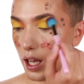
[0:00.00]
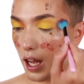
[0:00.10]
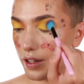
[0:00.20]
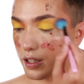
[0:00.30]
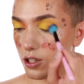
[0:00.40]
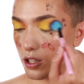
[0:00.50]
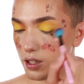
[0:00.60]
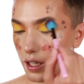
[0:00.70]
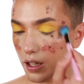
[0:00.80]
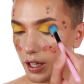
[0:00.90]
and this is just
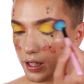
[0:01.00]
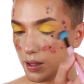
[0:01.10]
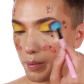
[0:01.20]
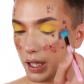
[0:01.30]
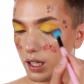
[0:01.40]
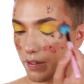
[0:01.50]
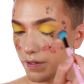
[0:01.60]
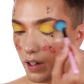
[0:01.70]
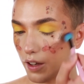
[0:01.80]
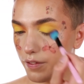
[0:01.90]
a nice big
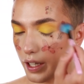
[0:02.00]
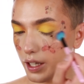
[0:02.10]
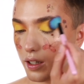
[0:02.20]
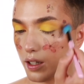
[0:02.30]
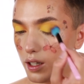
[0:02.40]
fluffy